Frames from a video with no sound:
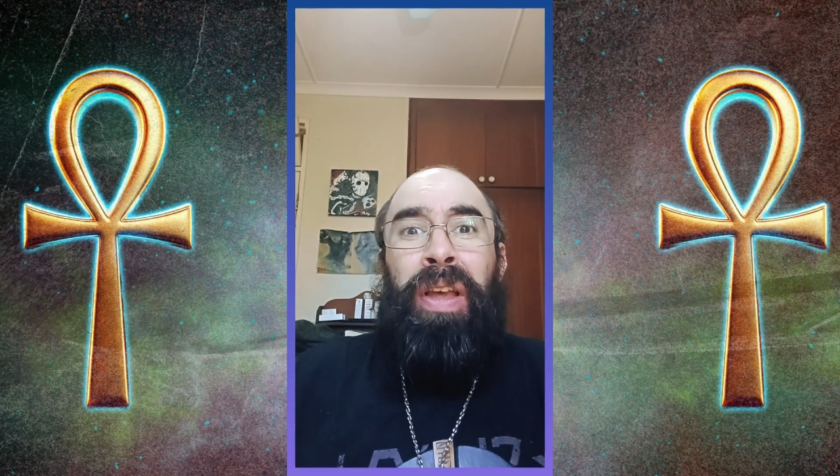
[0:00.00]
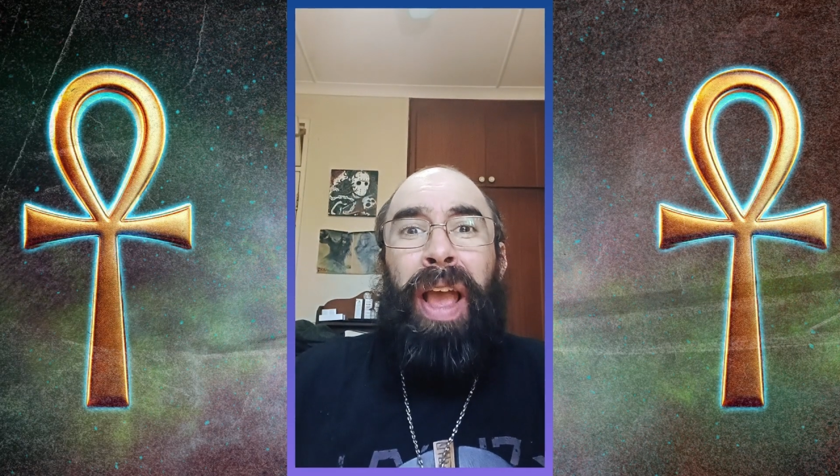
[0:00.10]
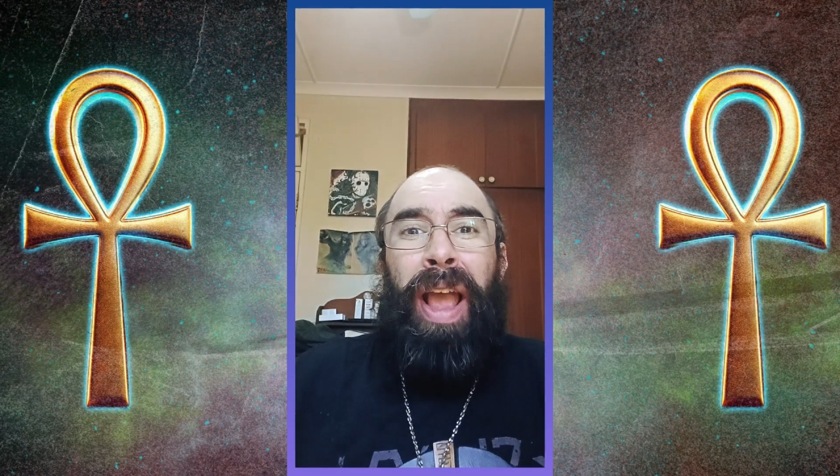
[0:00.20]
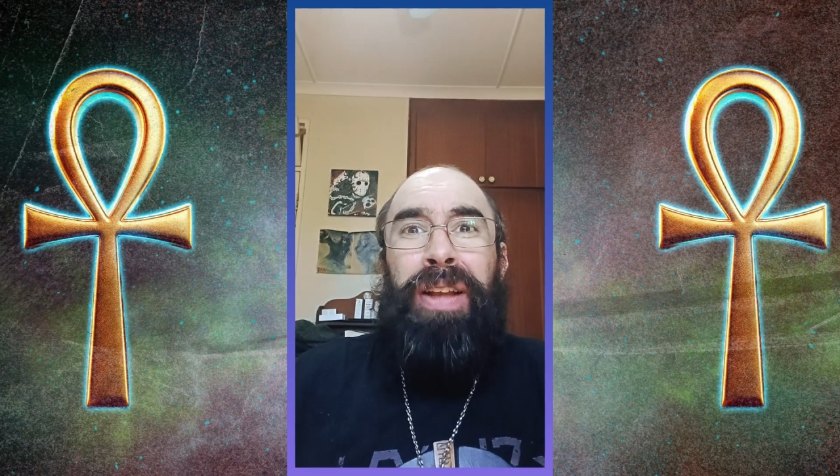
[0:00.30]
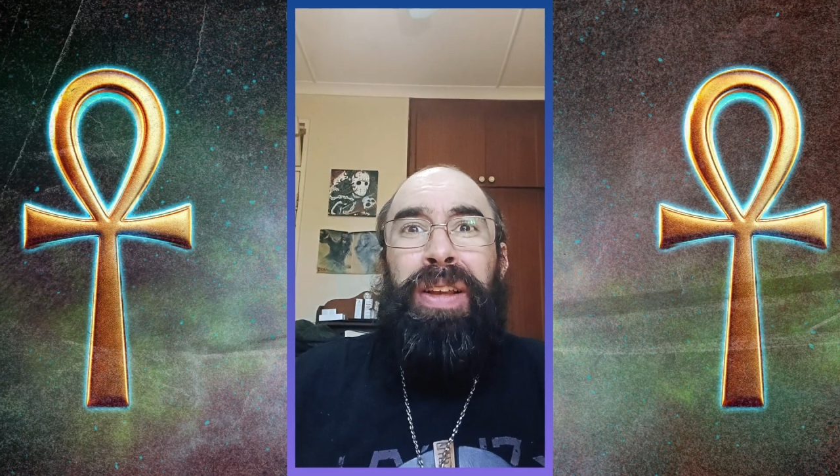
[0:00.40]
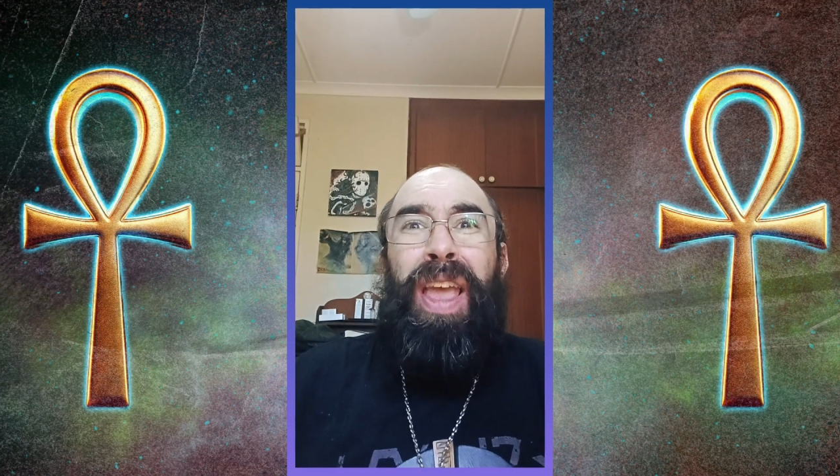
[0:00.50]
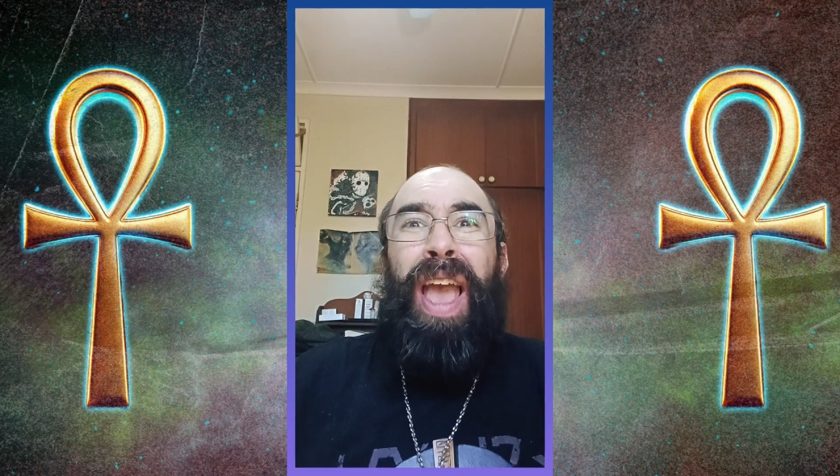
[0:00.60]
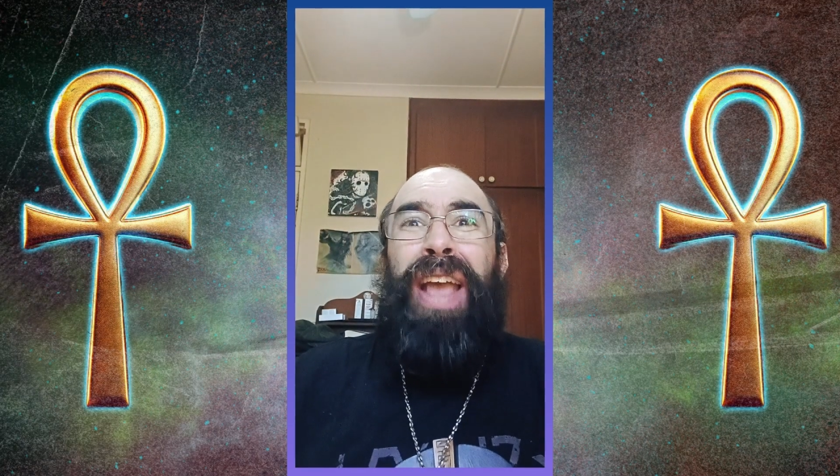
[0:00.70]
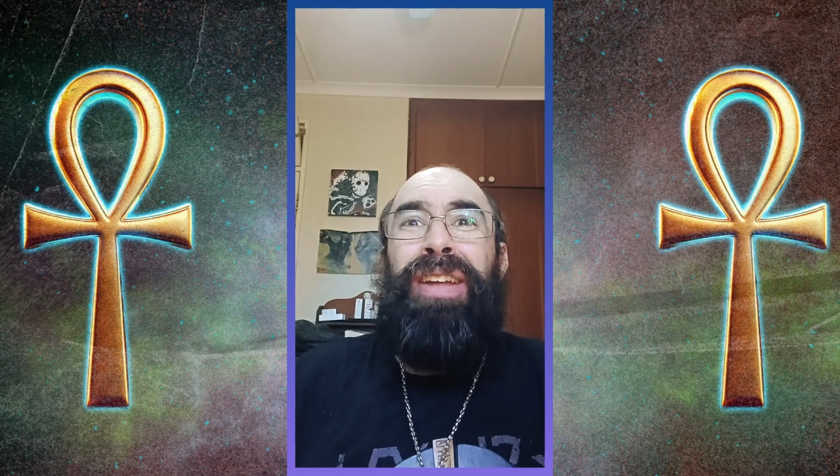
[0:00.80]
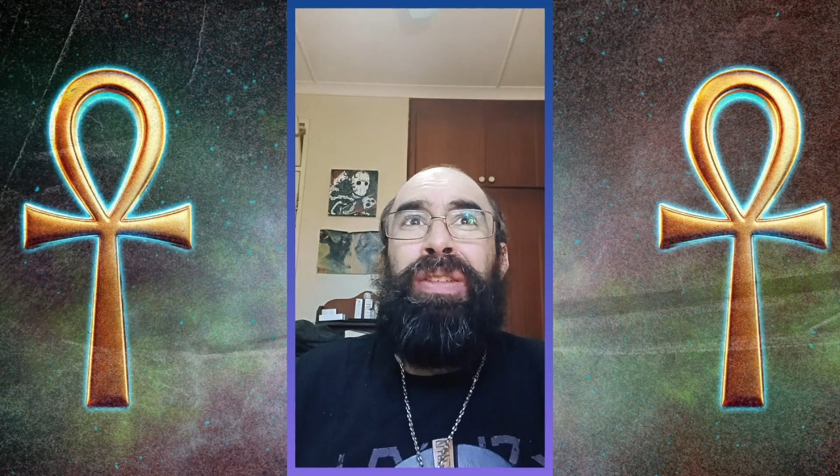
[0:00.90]
a
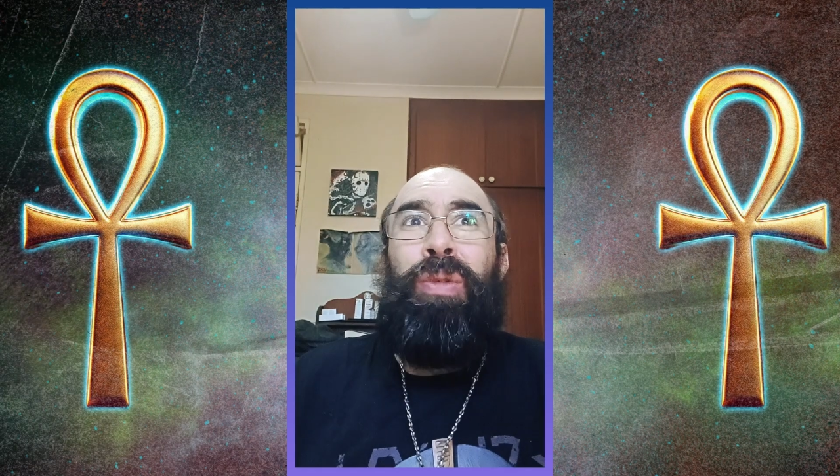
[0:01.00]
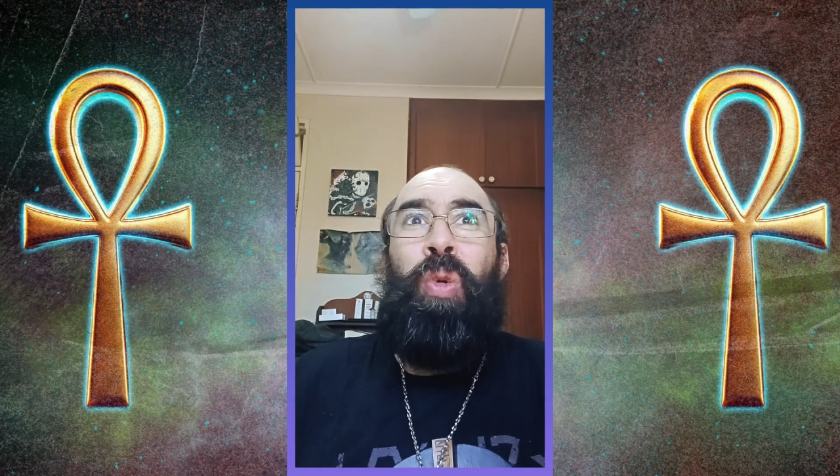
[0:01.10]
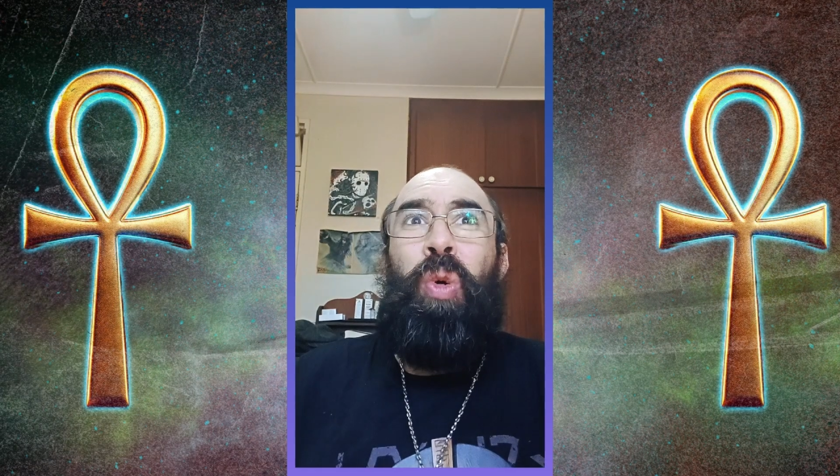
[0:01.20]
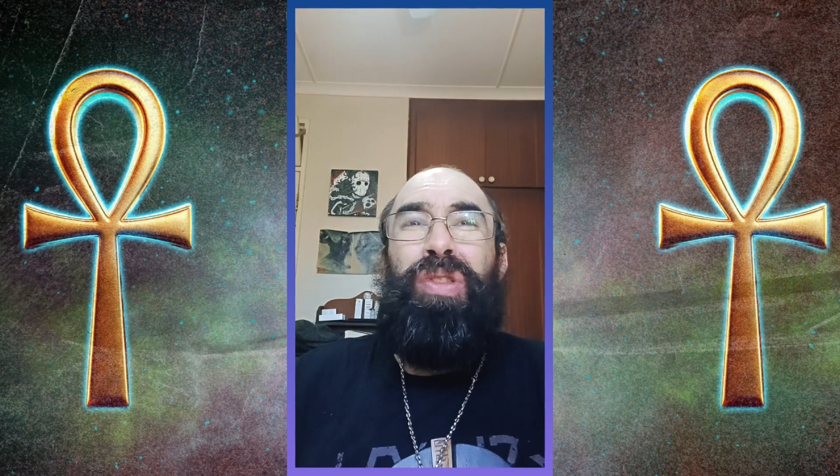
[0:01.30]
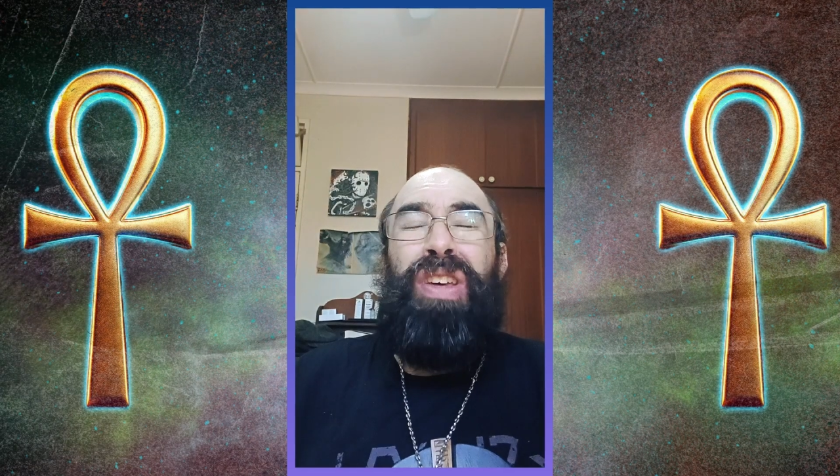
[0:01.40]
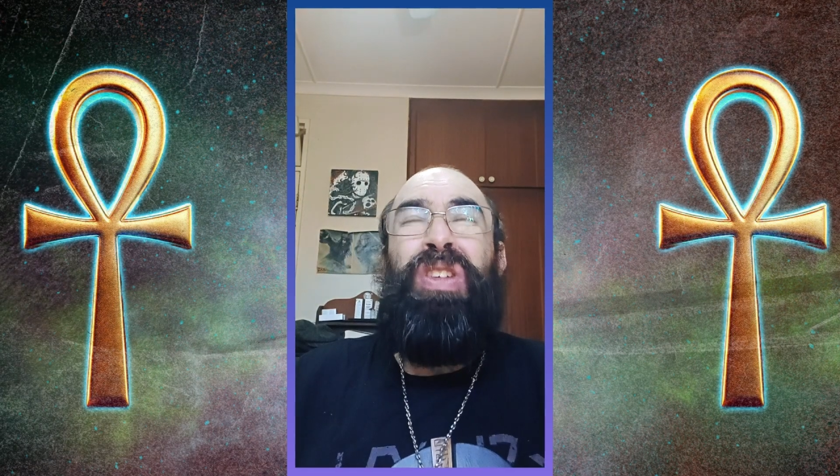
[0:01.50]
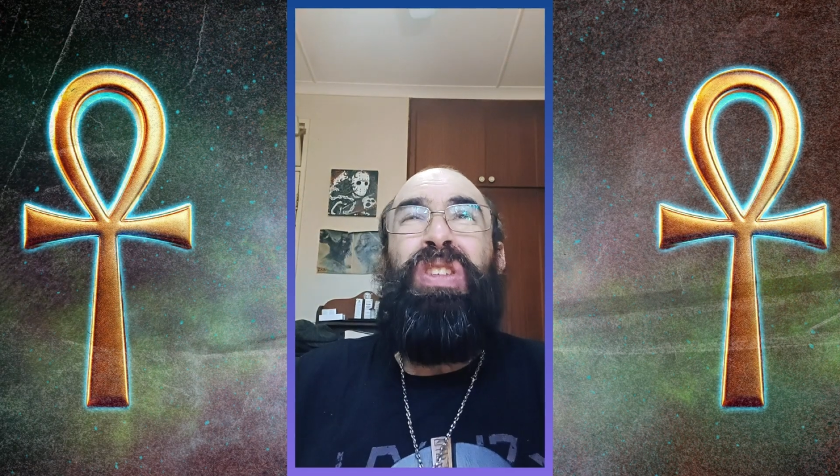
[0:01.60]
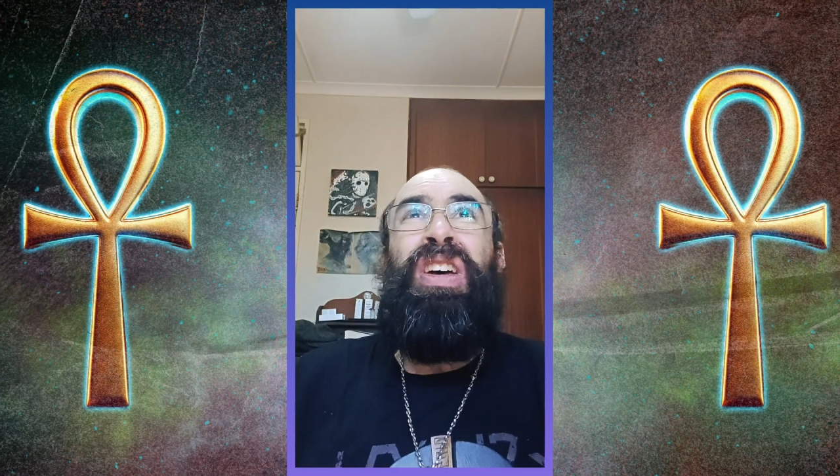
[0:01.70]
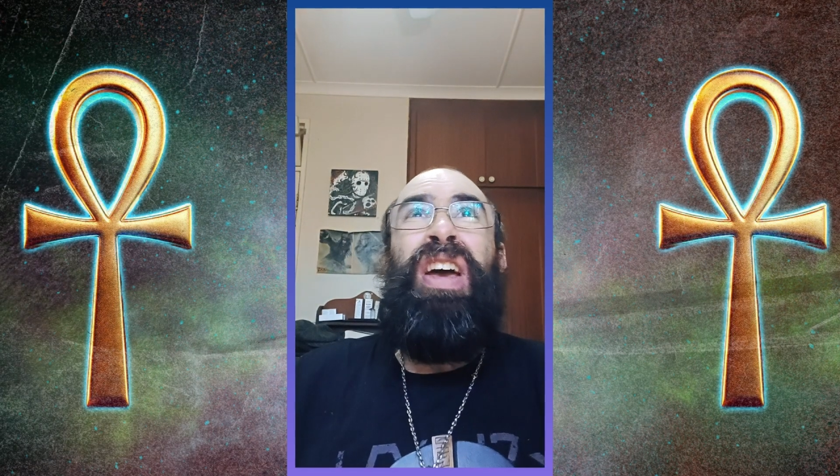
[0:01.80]
DA supporter